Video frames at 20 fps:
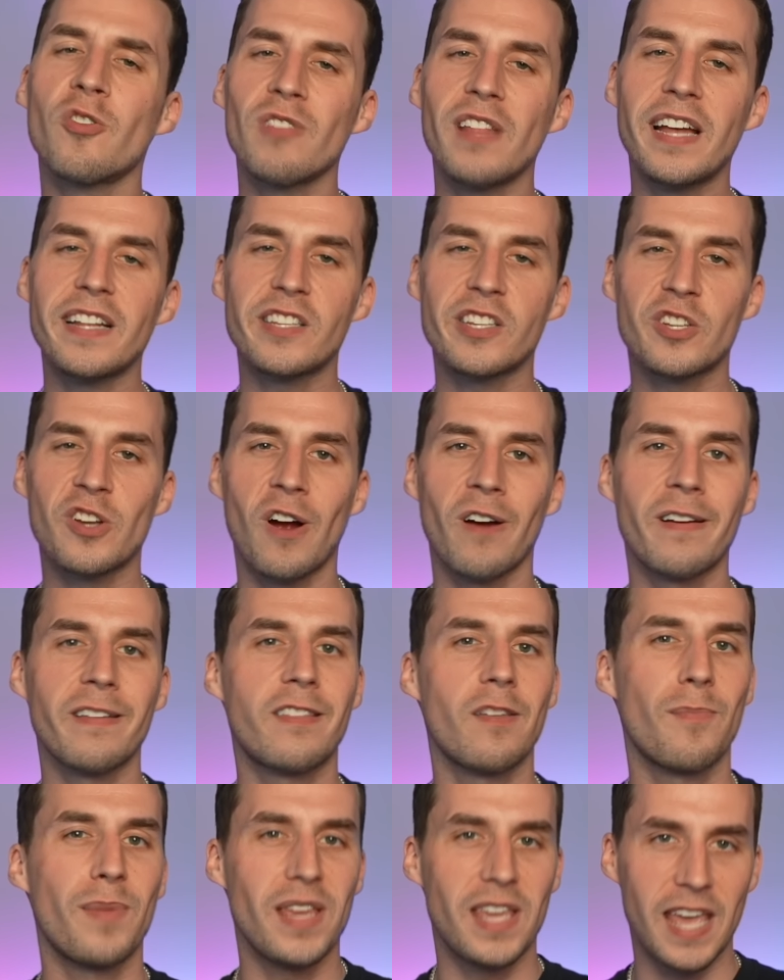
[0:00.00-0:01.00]
let's start at
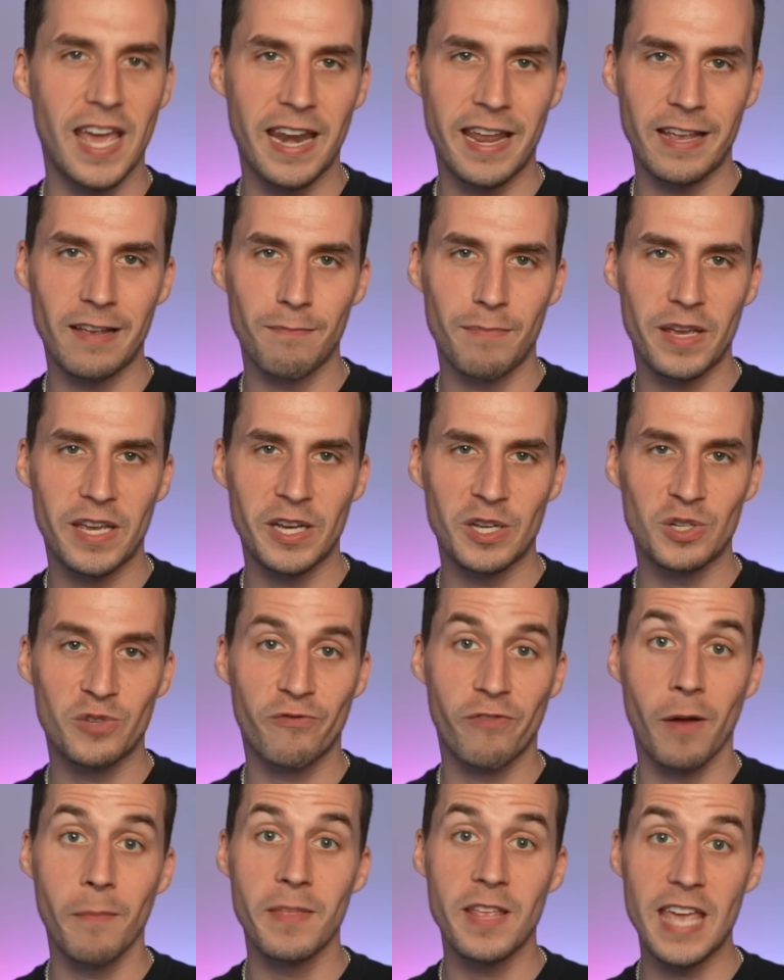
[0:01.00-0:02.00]
the beginning, because
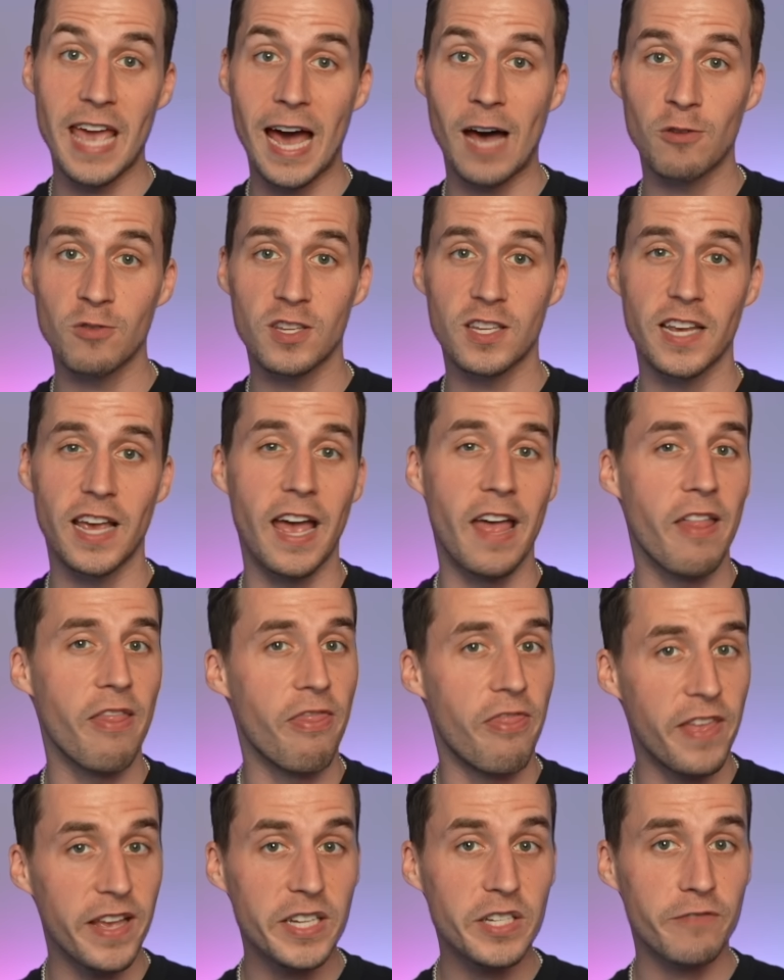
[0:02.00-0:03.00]
from the
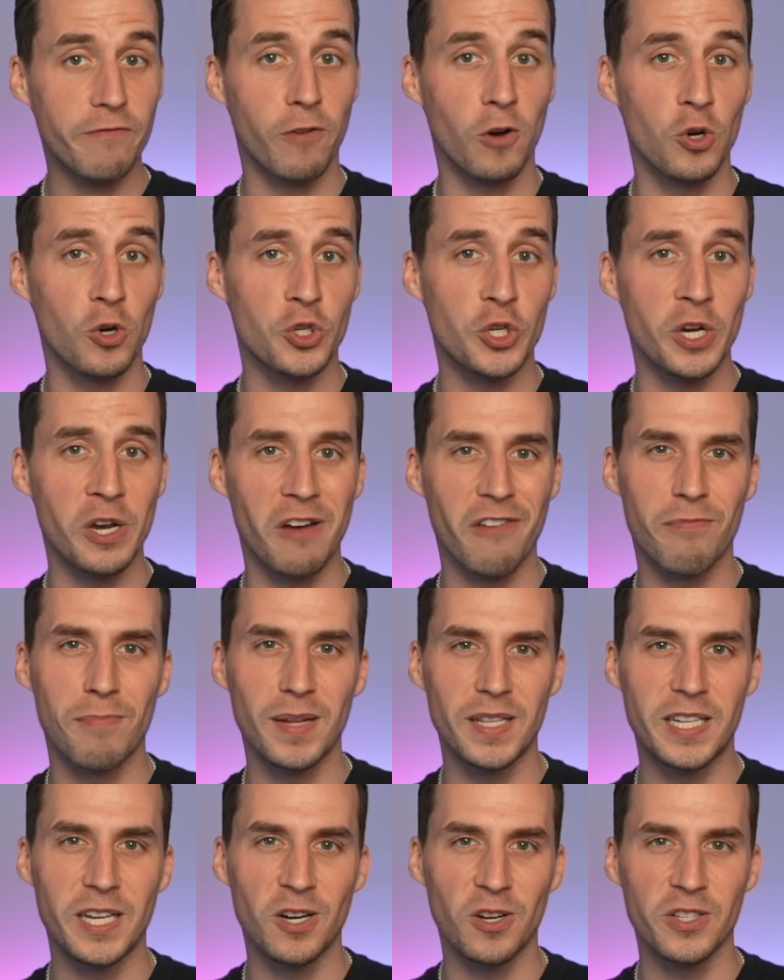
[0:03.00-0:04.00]
outset, this version of
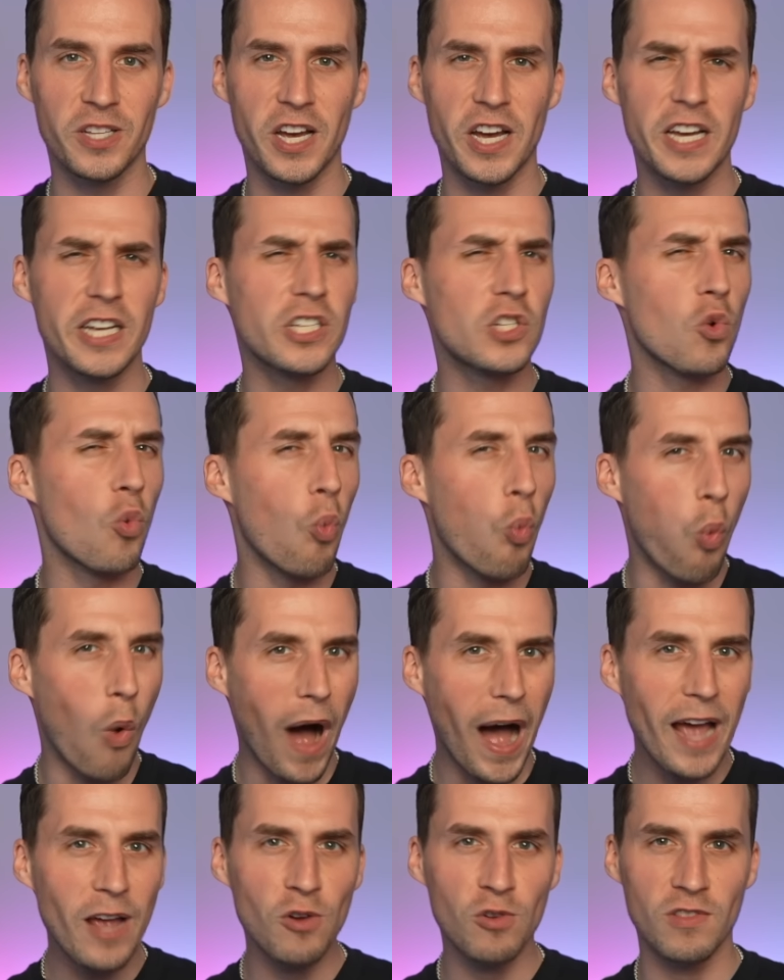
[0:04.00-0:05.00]
Matilda is
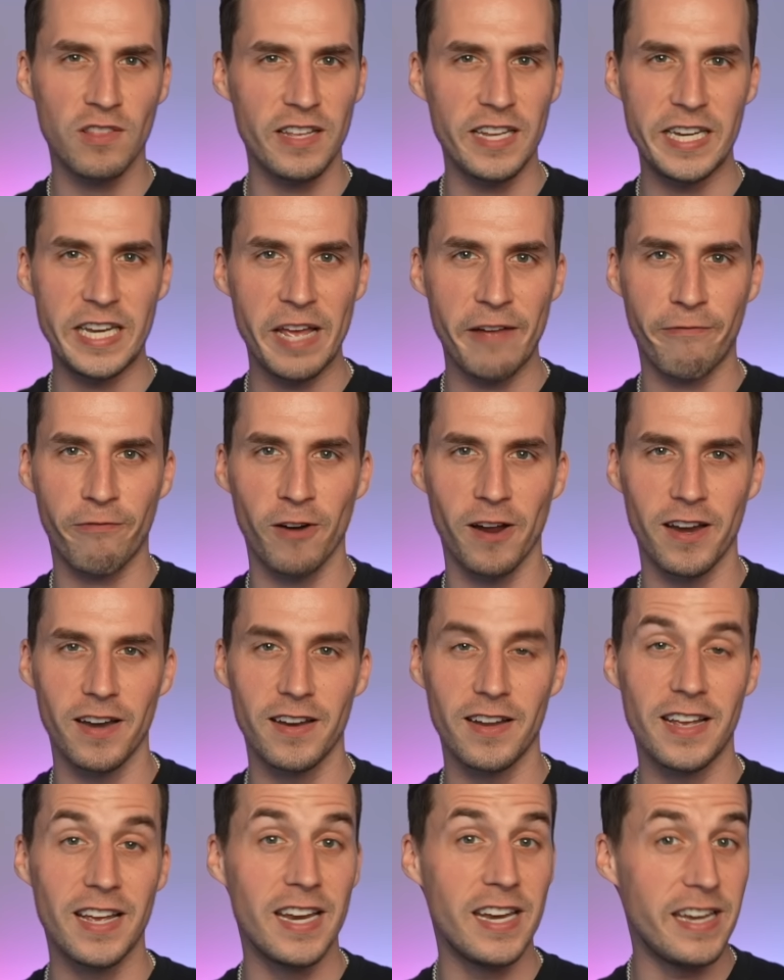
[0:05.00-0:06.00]
wildly different,
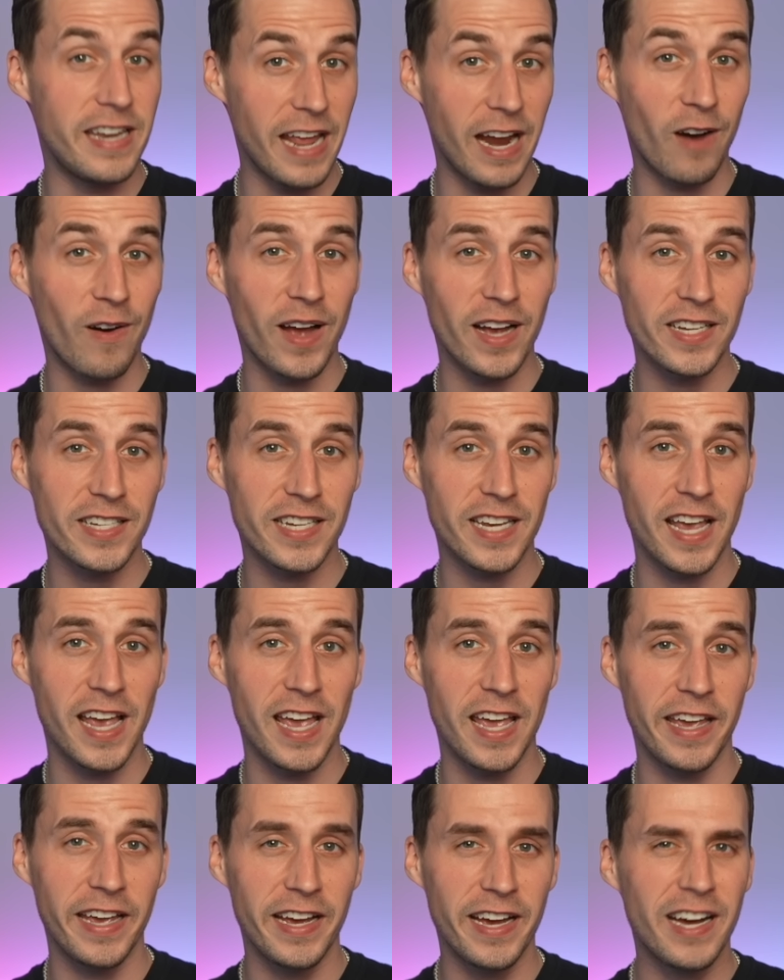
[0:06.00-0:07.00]
and dare I
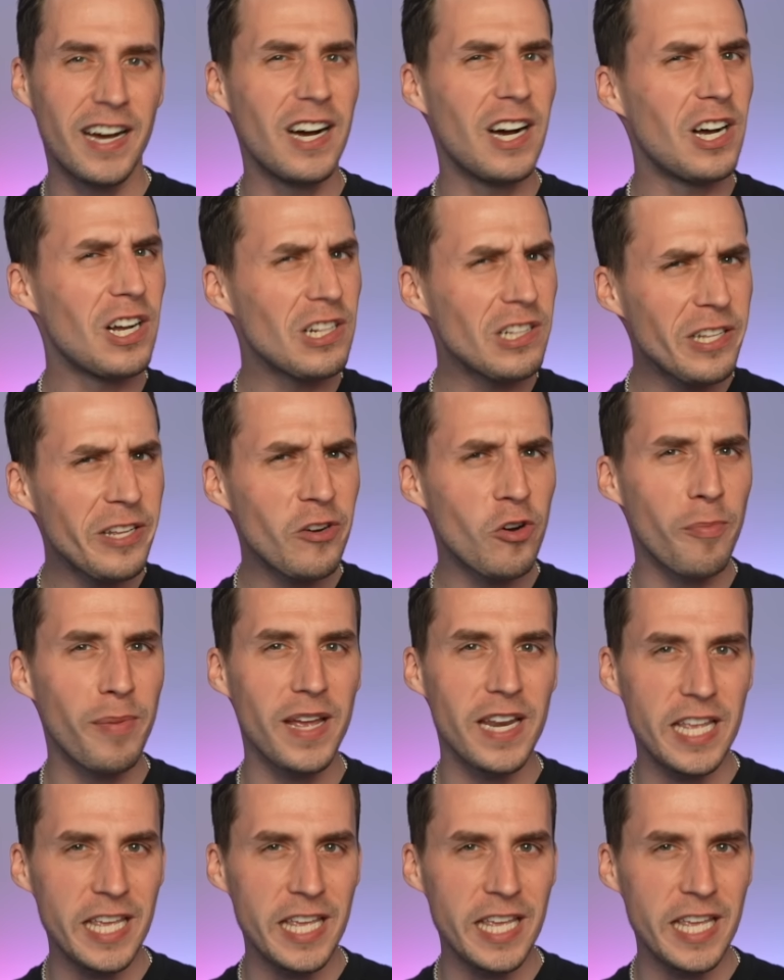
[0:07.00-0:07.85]
say, a little bit